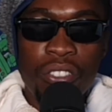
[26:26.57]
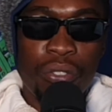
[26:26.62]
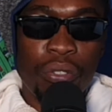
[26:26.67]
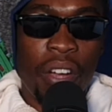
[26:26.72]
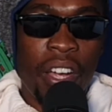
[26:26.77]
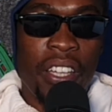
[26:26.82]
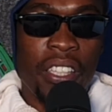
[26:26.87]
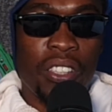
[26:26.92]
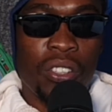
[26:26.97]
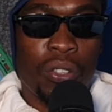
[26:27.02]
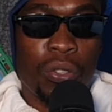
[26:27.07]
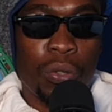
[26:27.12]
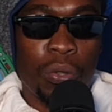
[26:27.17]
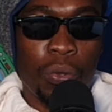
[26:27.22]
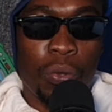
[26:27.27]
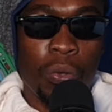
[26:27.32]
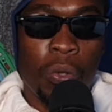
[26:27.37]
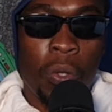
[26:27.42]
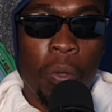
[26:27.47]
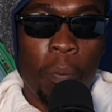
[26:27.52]
trying
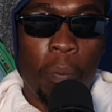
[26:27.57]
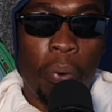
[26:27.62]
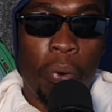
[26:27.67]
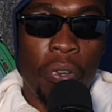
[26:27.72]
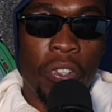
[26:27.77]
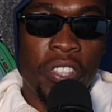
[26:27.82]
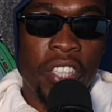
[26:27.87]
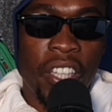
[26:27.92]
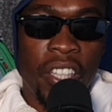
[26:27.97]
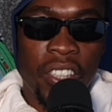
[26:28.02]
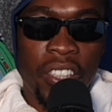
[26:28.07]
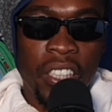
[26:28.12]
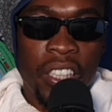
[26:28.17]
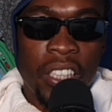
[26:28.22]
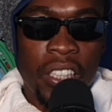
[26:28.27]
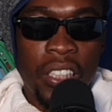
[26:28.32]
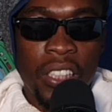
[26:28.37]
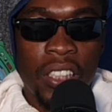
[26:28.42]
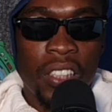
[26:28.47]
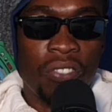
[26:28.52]
to protect
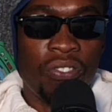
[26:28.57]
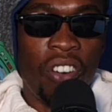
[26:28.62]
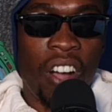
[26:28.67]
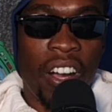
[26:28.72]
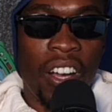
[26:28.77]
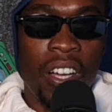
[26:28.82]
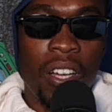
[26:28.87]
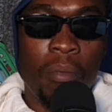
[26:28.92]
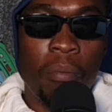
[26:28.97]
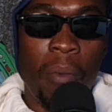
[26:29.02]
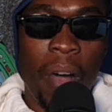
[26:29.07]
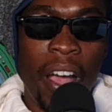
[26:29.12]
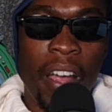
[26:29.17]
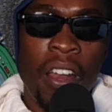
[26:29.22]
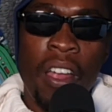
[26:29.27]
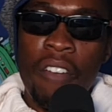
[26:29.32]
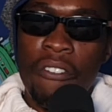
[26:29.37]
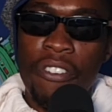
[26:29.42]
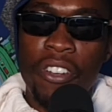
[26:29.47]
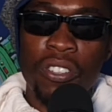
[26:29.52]
his fucking
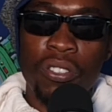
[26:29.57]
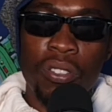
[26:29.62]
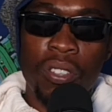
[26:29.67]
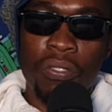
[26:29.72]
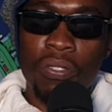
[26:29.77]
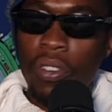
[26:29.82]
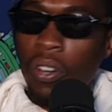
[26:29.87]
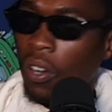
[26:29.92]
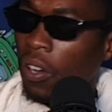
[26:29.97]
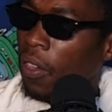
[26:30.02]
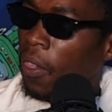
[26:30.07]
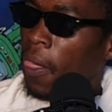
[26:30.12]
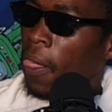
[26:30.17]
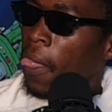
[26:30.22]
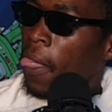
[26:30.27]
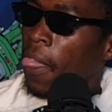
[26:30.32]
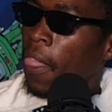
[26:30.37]
mind. First of all,